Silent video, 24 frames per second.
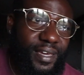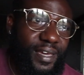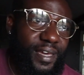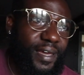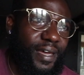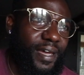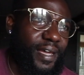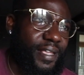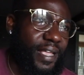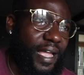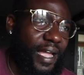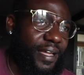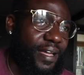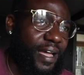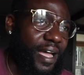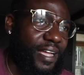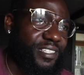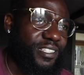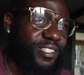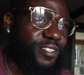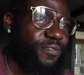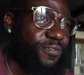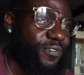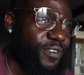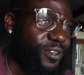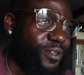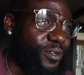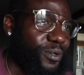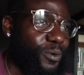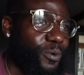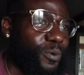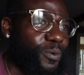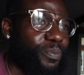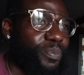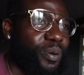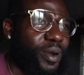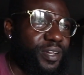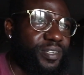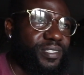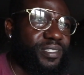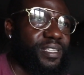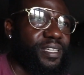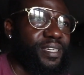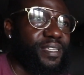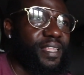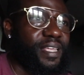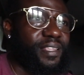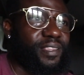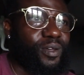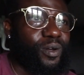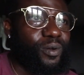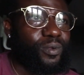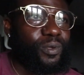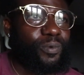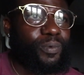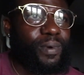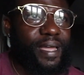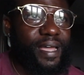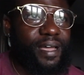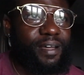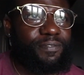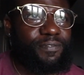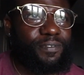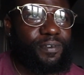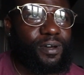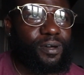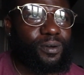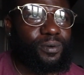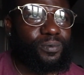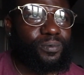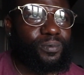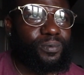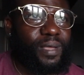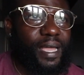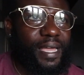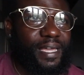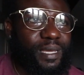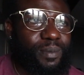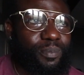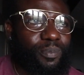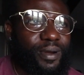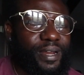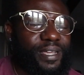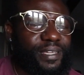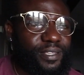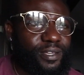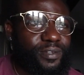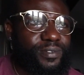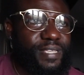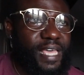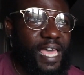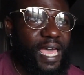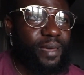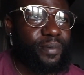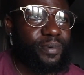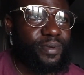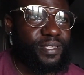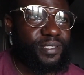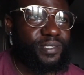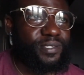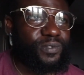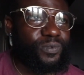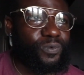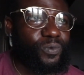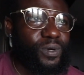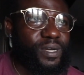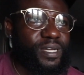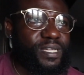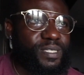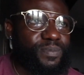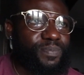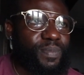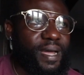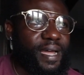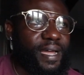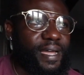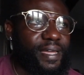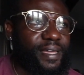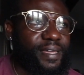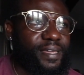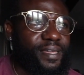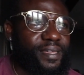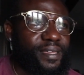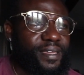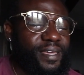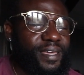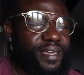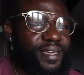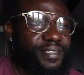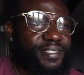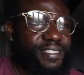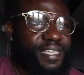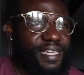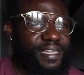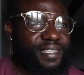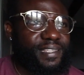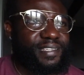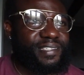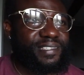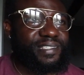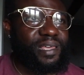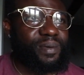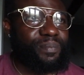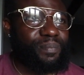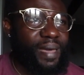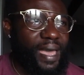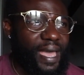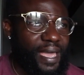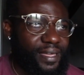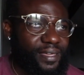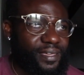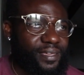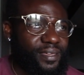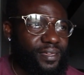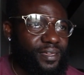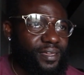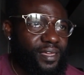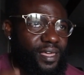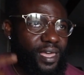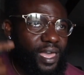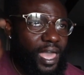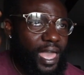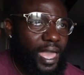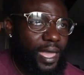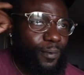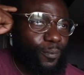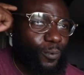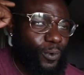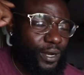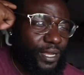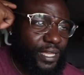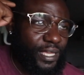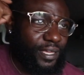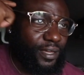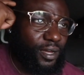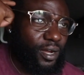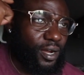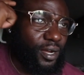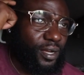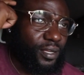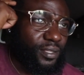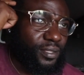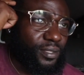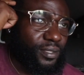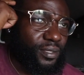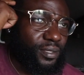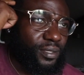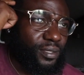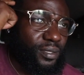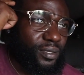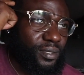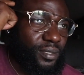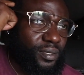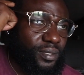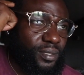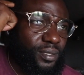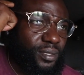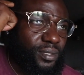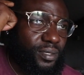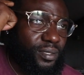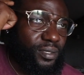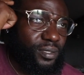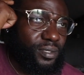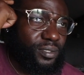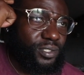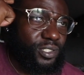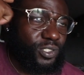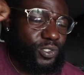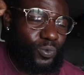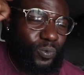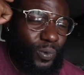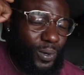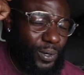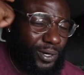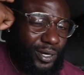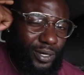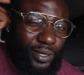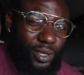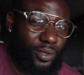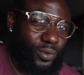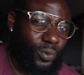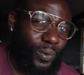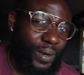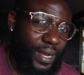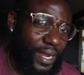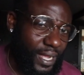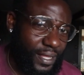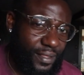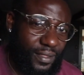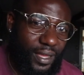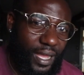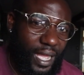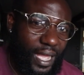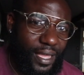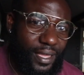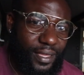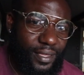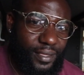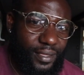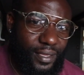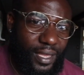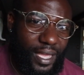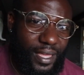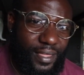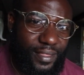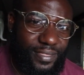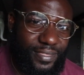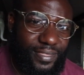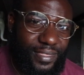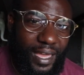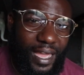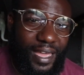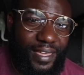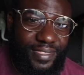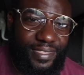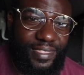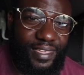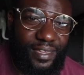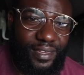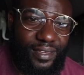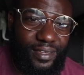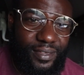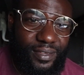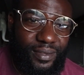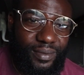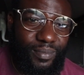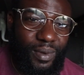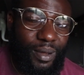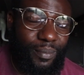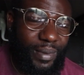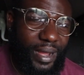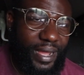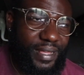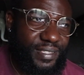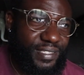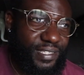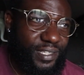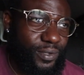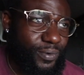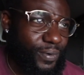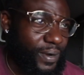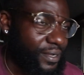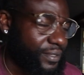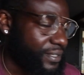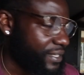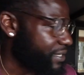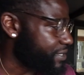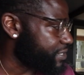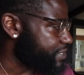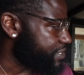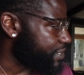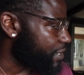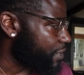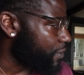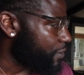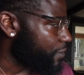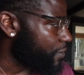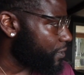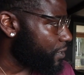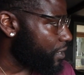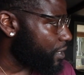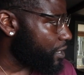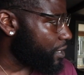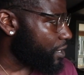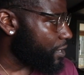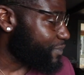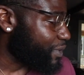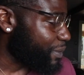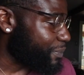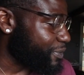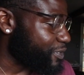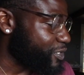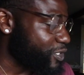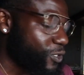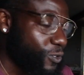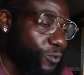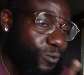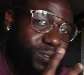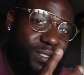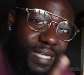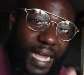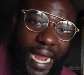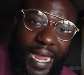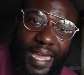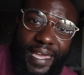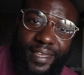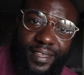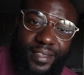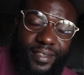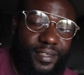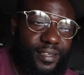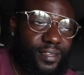And I just feel personally that the only way I felt I could break those habits was by taking a step back and working on the way I think, my mindset around it. So number 2, diet.